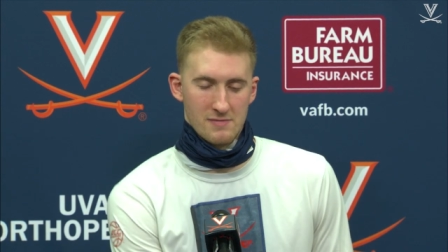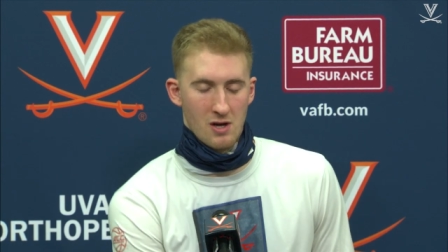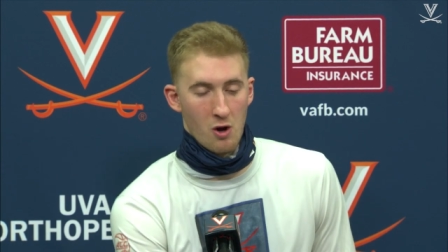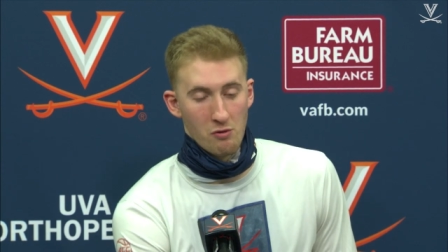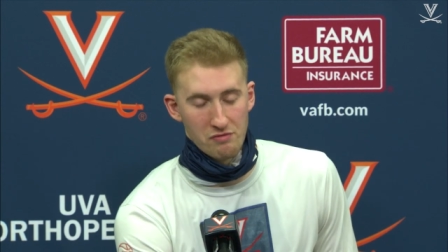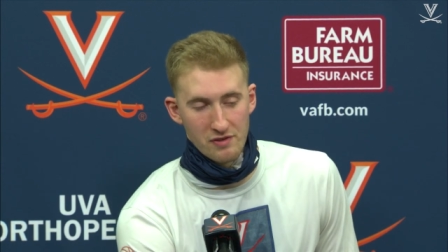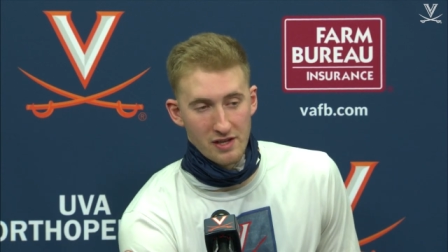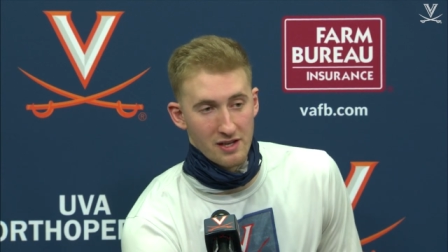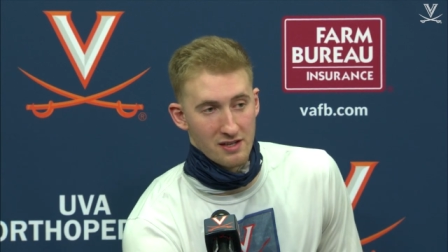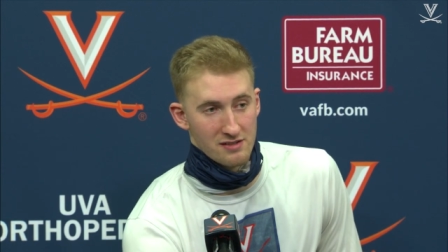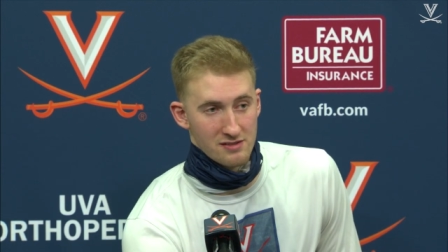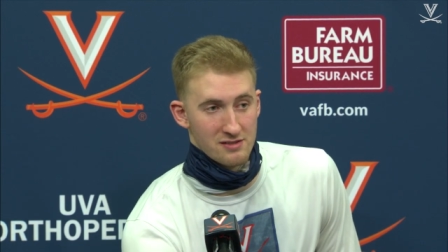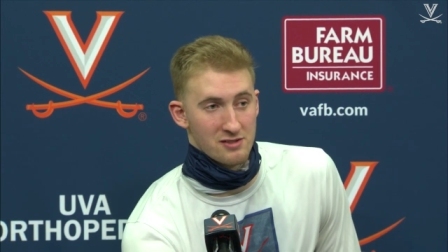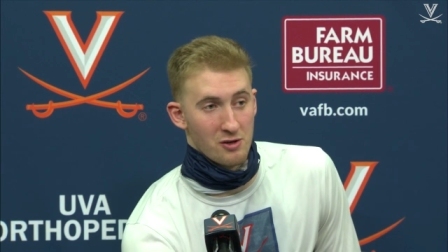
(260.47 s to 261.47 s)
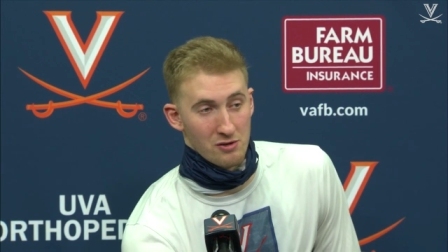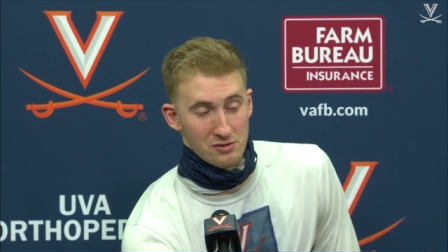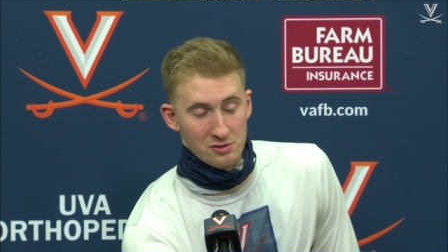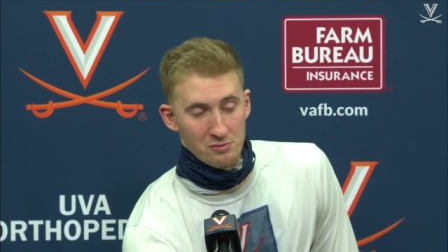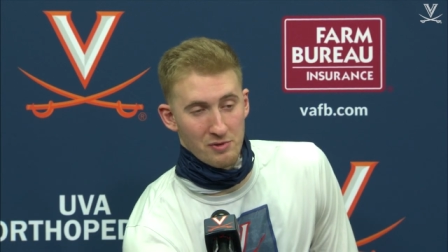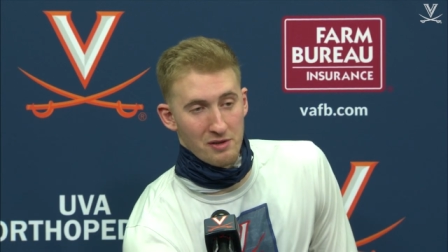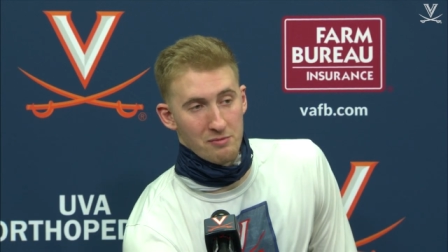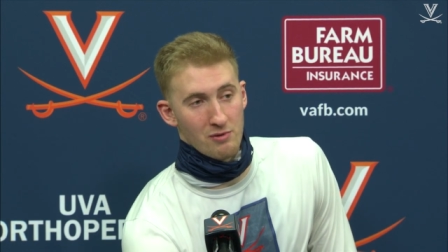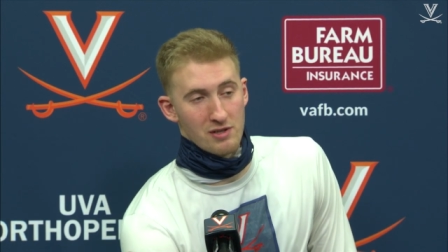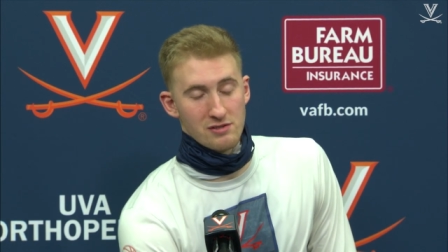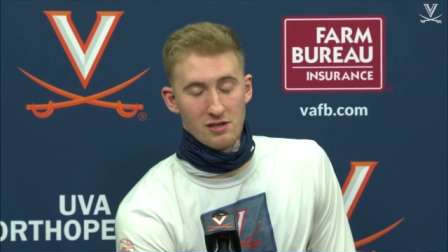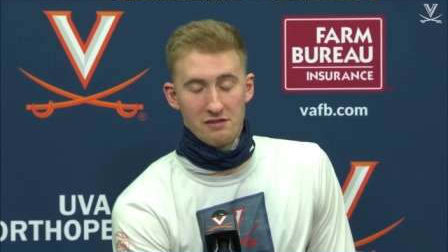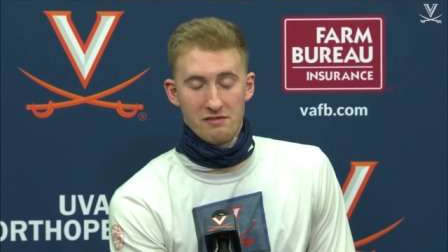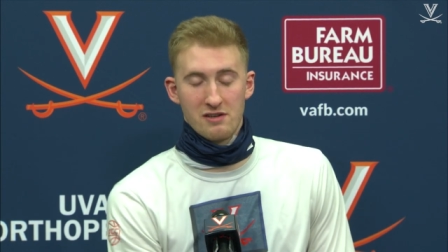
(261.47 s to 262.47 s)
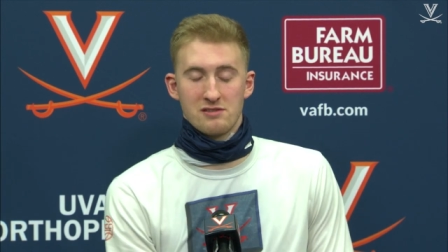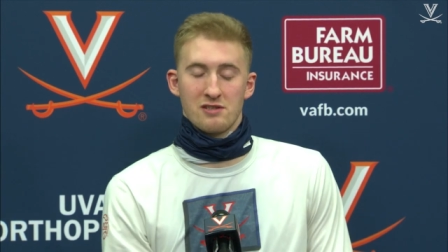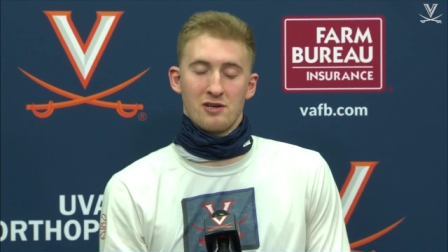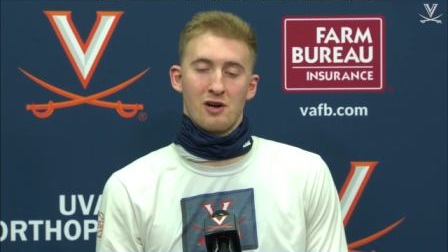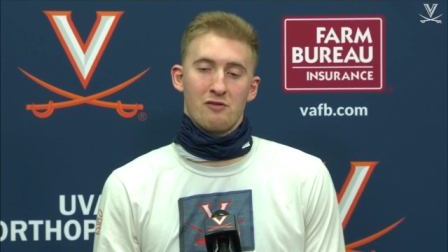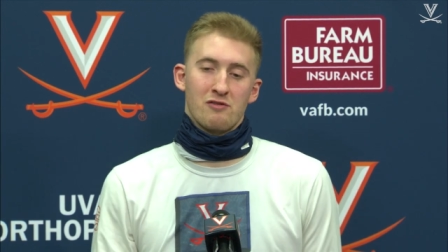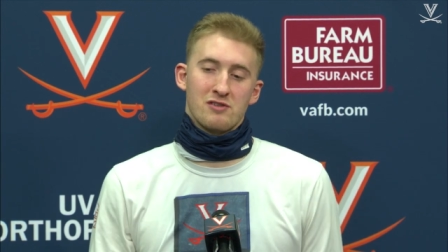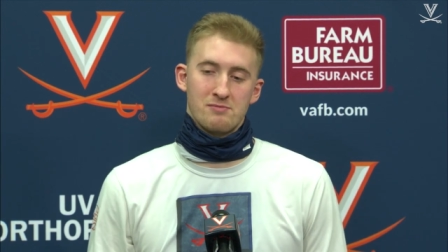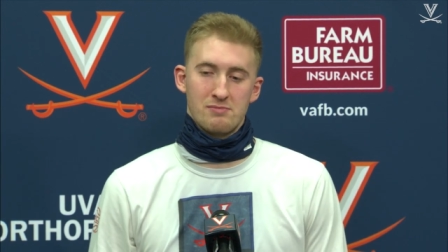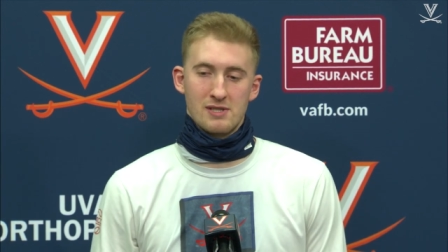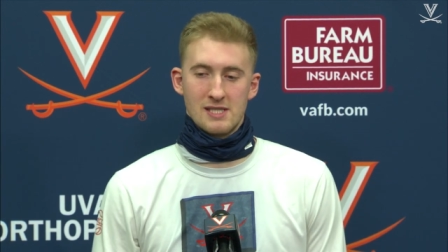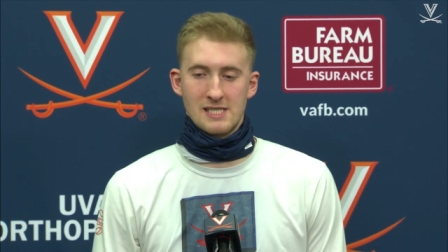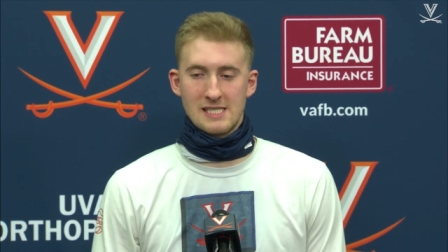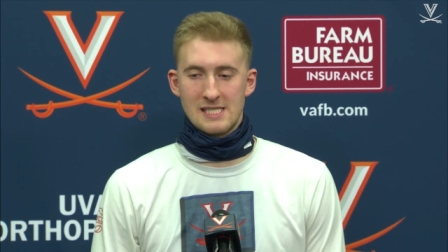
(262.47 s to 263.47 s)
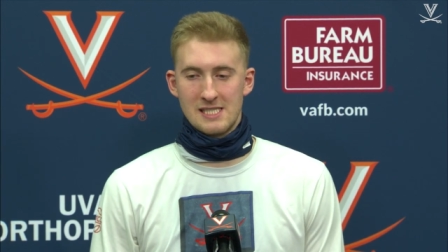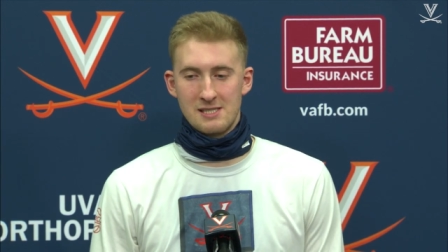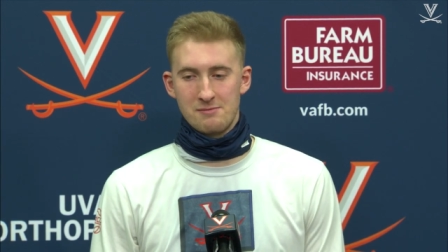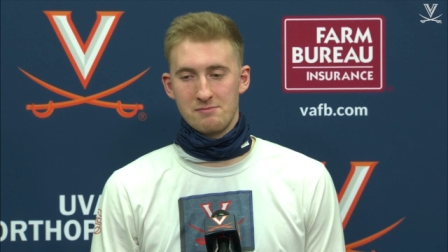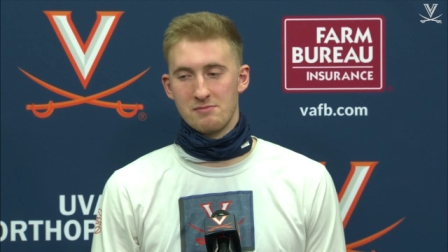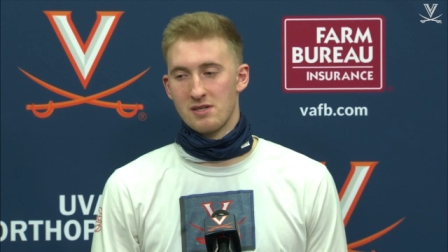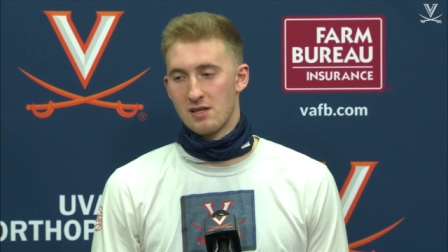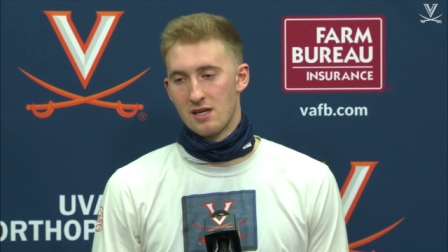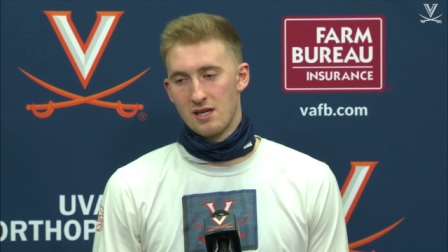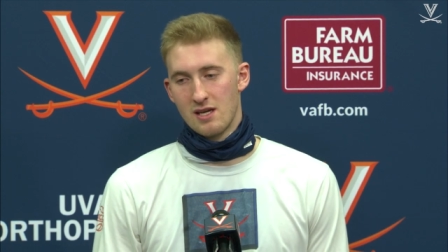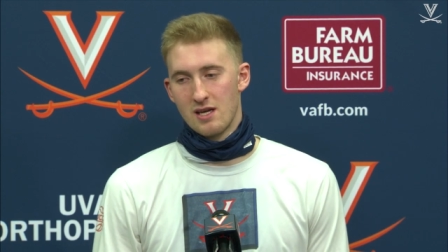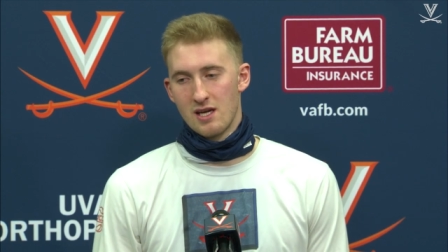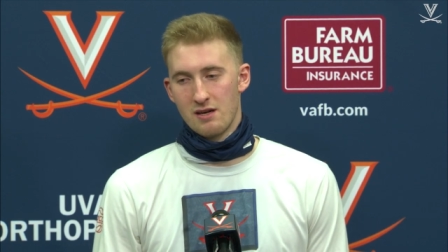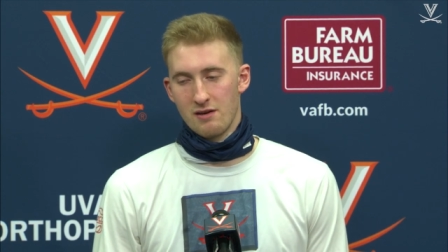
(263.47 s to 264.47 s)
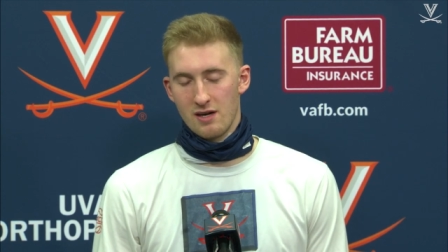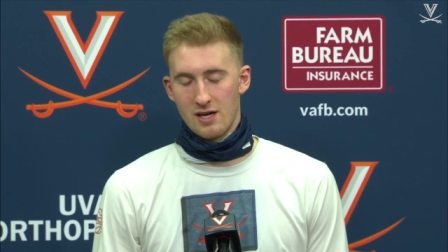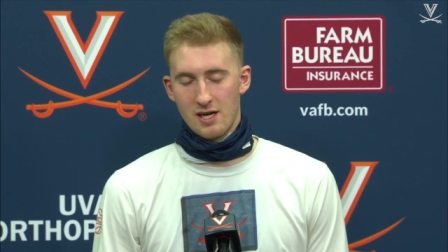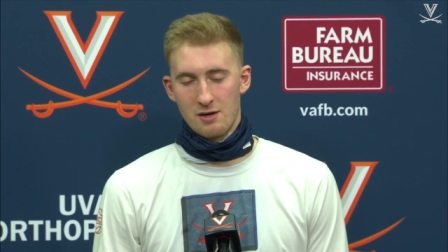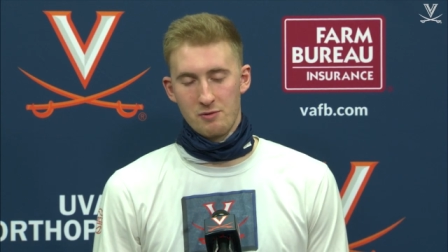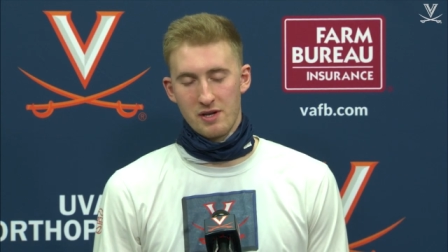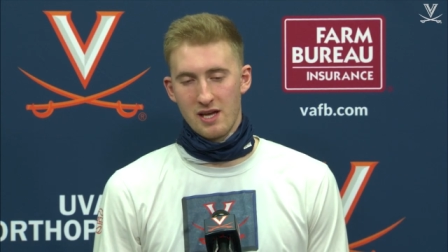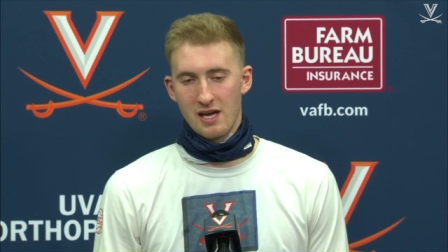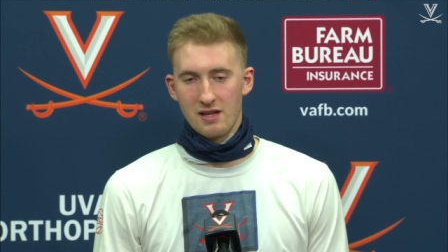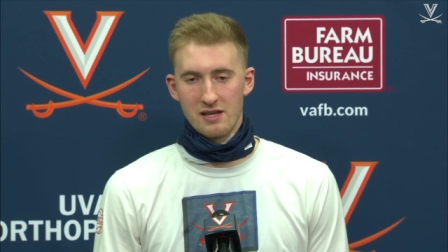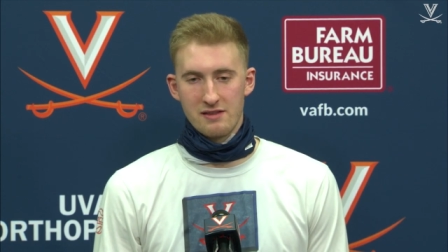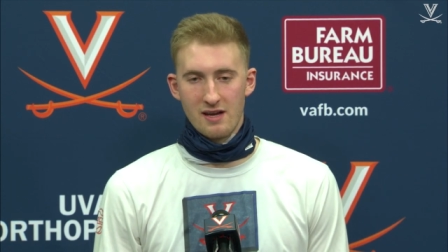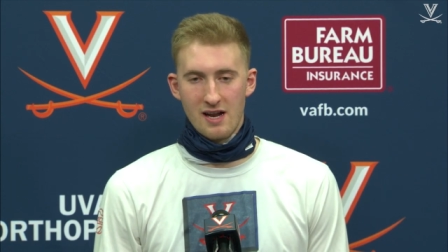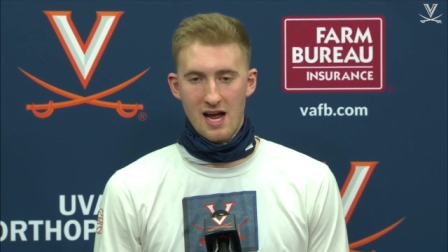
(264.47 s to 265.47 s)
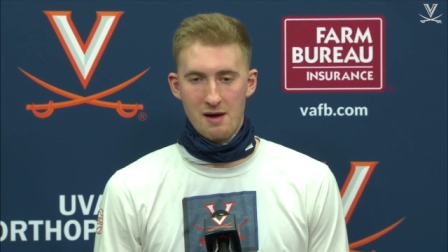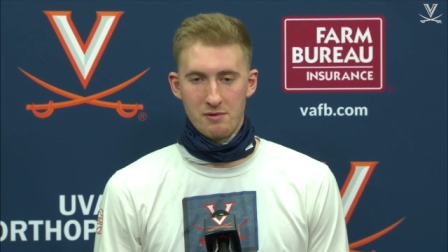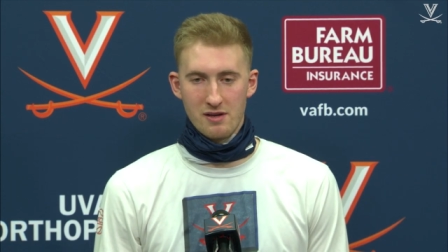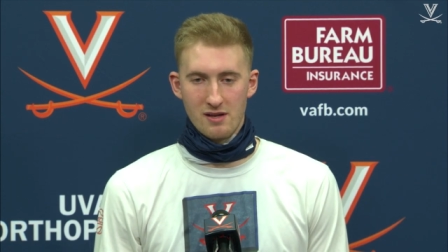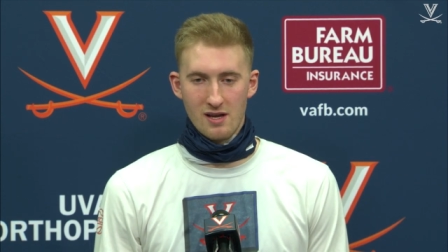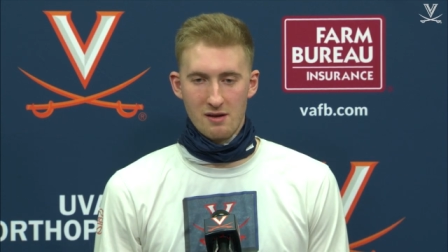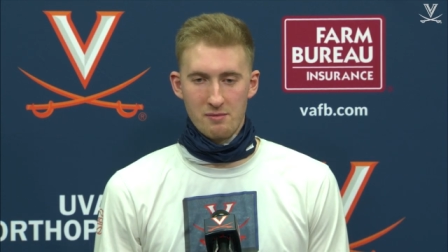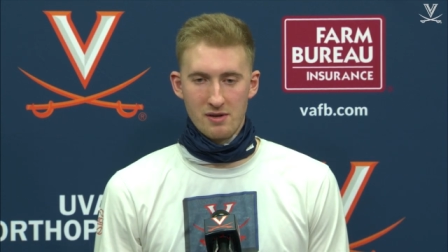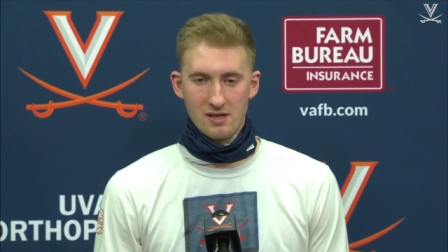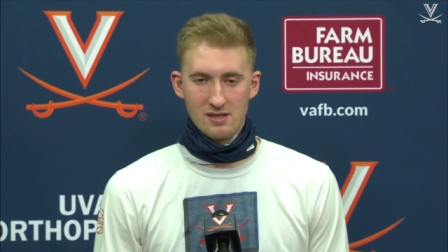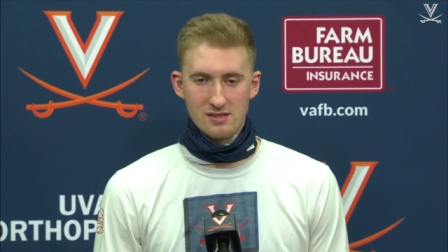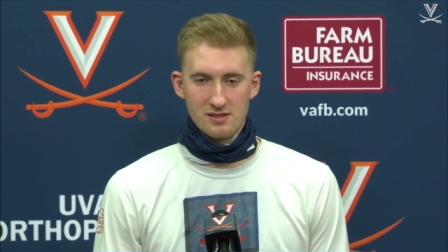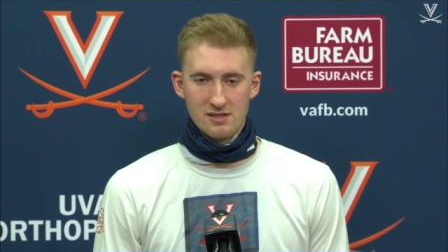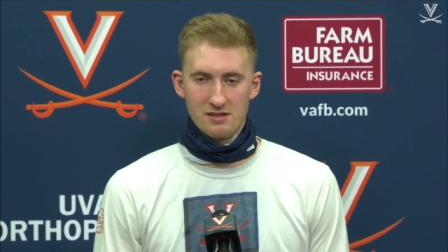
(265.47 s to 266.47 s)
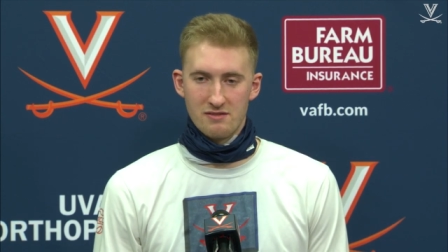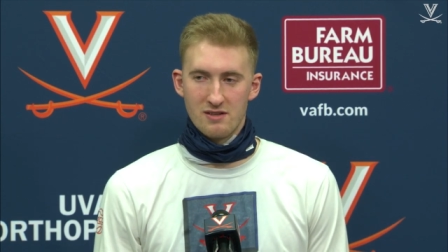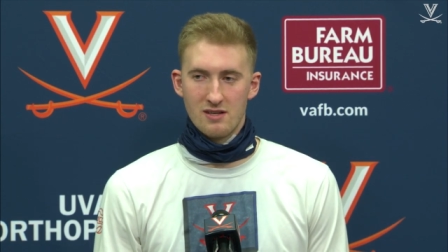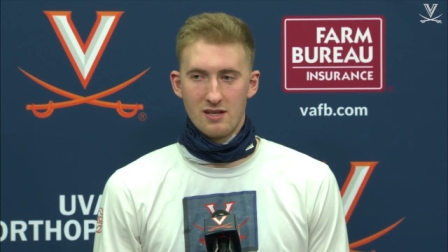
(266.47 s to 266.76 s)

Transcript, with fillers: hopefully, they didn't score too many points off our turnovers, but um, uh, we can't let that happen again because it,